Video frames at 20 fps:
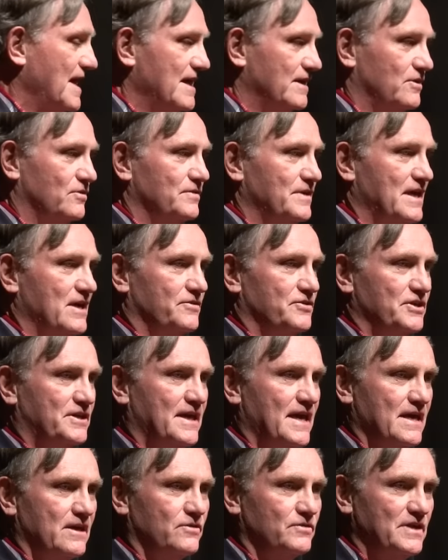can't go down, you
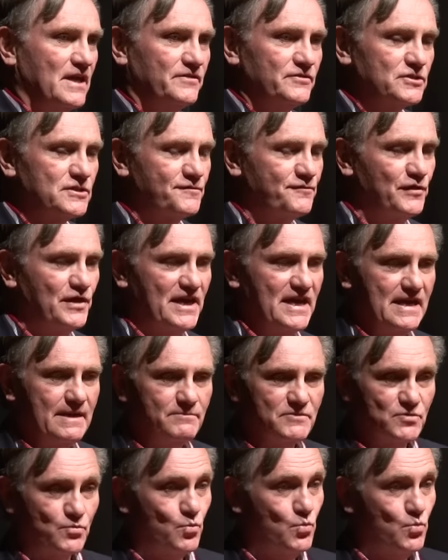can't go down, there's flames.